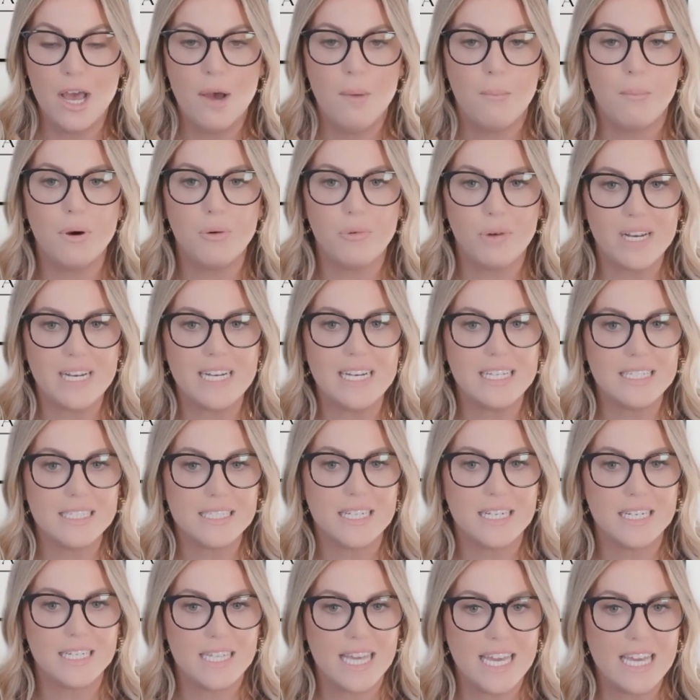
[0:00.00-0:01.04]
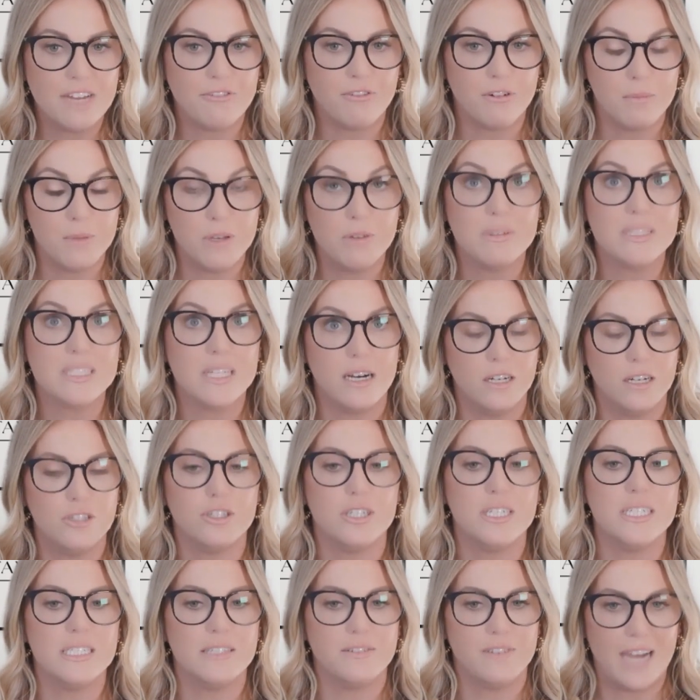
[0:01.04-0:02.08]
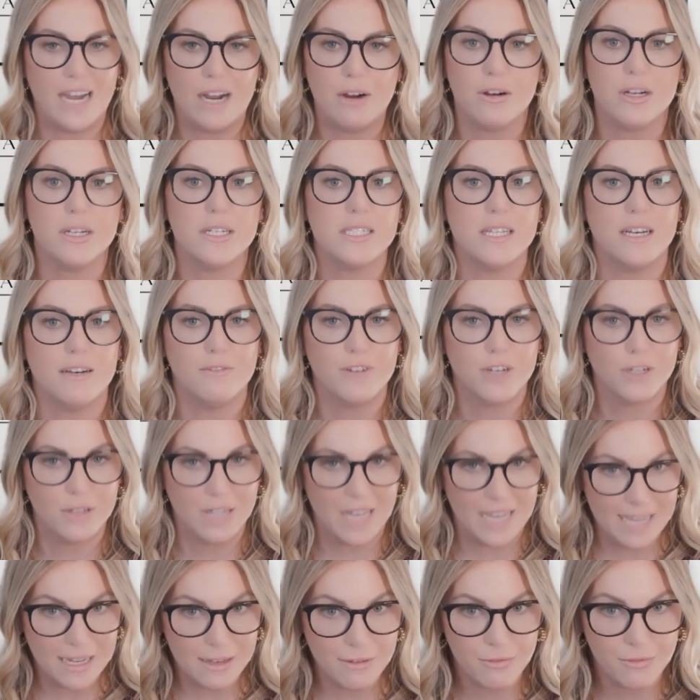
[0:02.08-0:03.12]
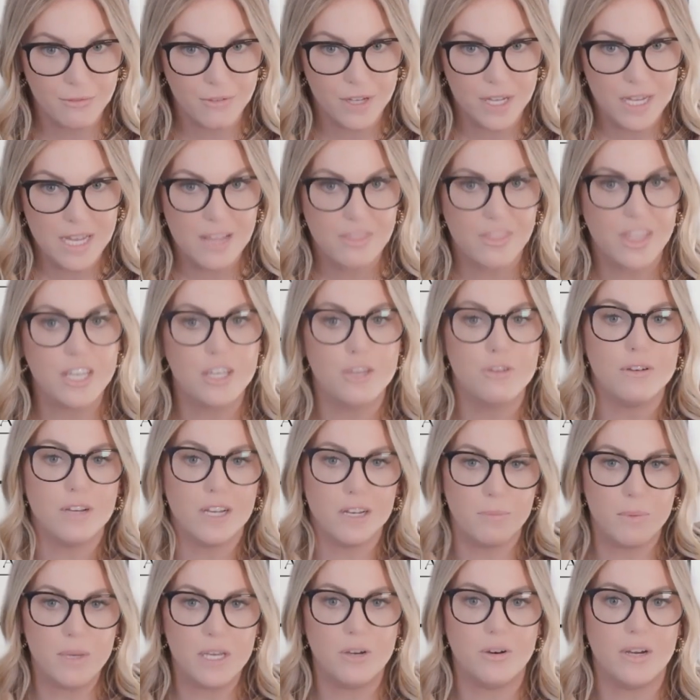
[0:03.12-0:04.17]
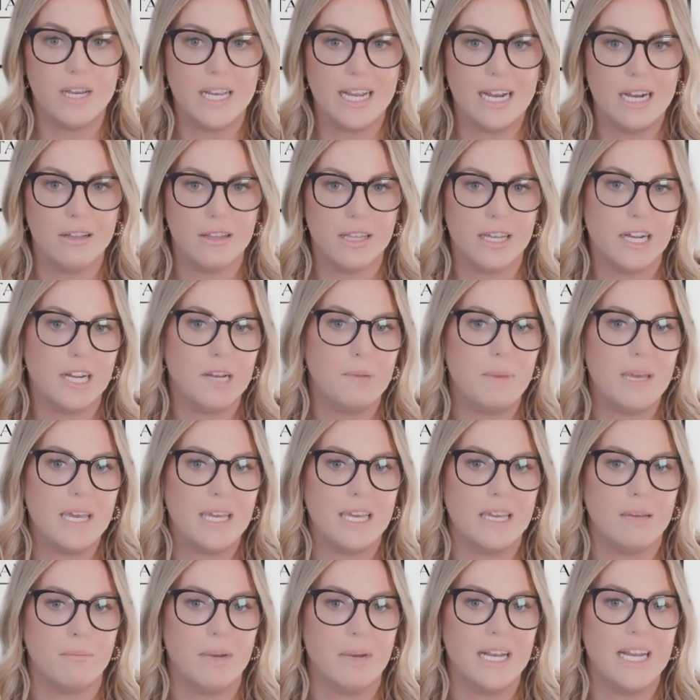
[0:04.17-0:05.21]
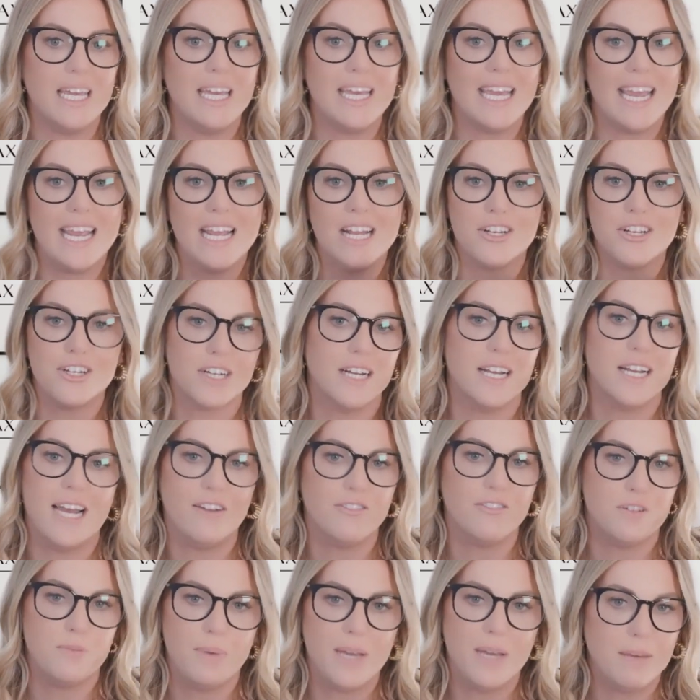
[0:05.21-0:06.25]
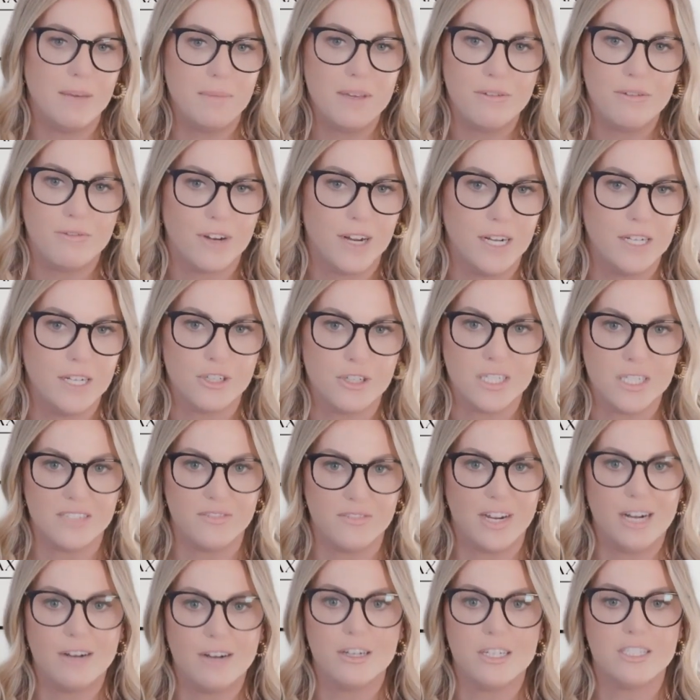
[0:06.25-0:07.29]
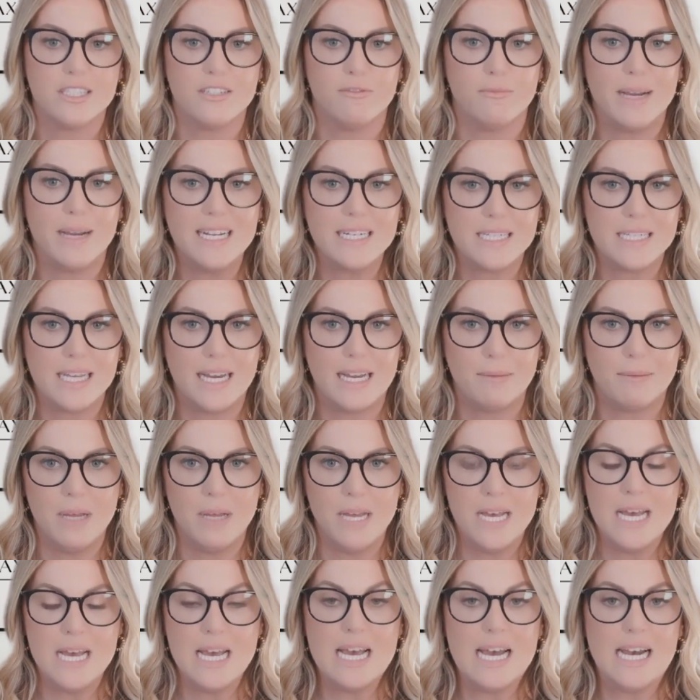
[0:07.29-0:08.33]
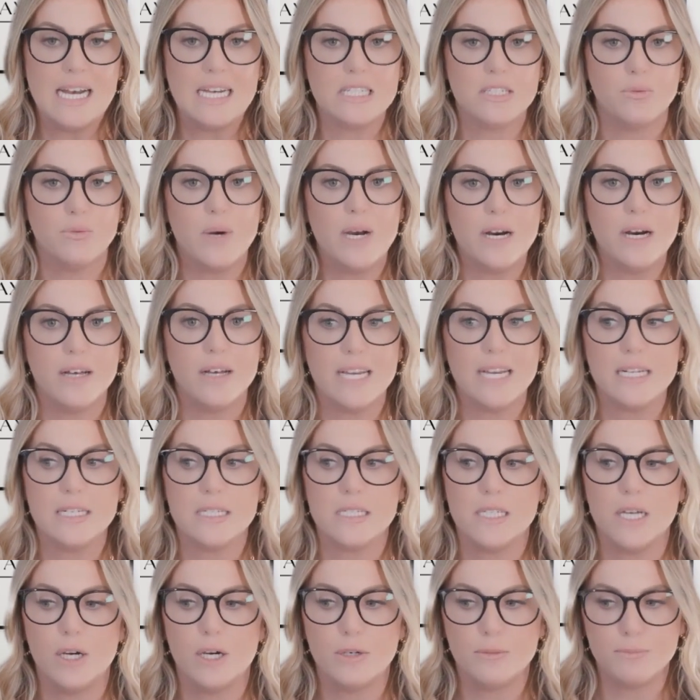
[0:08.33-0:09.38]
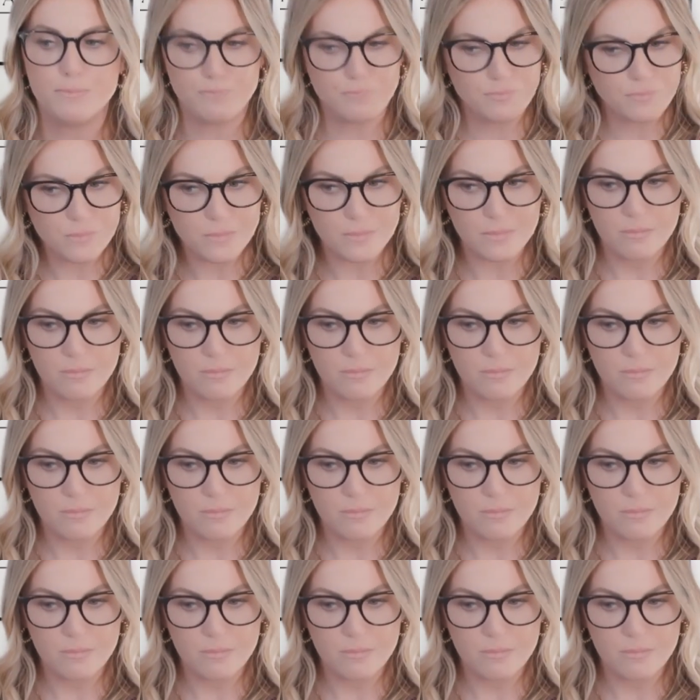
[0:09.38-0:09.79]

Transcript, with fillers: But what it is going to take from you is hundreds of hours of your life that you could be going out there and making money and you're going to have mm. to pay me for hundreds of hours of my time as yeah. well and so yeah.